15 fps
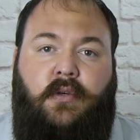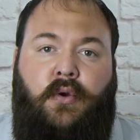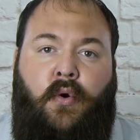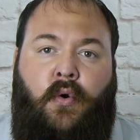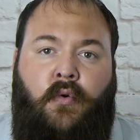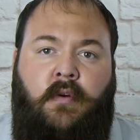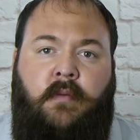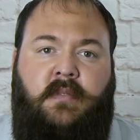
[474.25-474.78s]

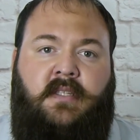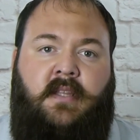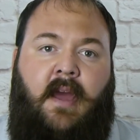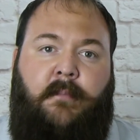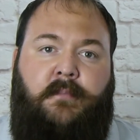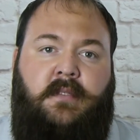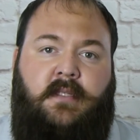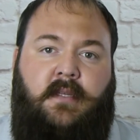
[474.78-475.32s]
quorum
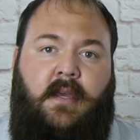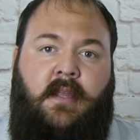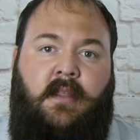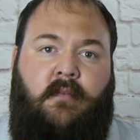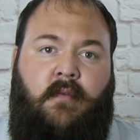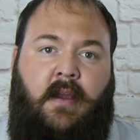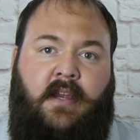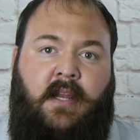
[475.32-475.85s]
steps in
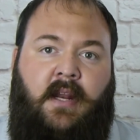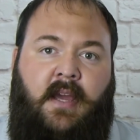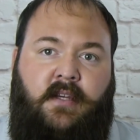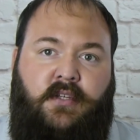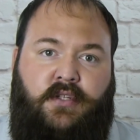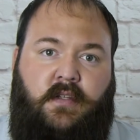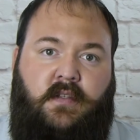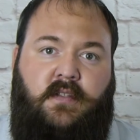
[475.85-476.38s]
the
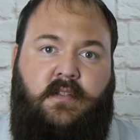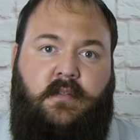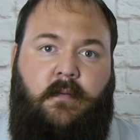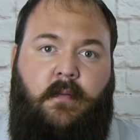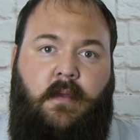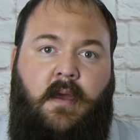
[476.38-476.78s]
regulations.